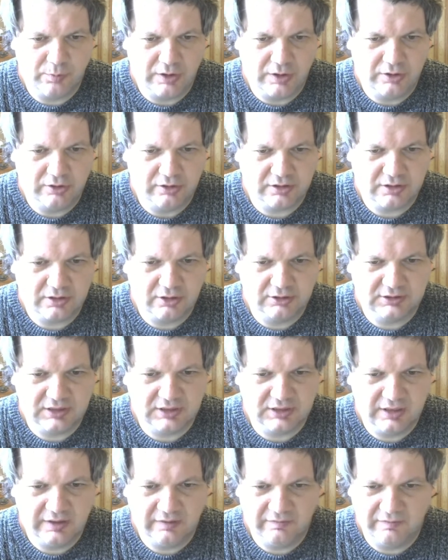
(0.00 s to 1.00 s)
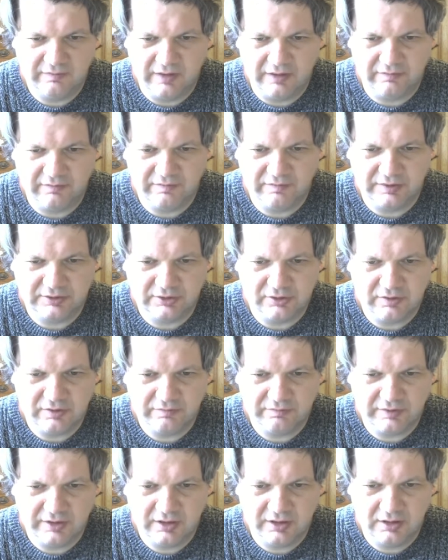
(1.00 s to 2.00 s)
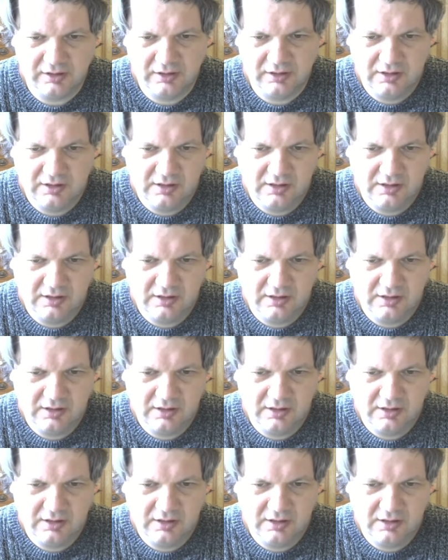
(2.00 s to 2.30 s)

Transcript: when considering that photography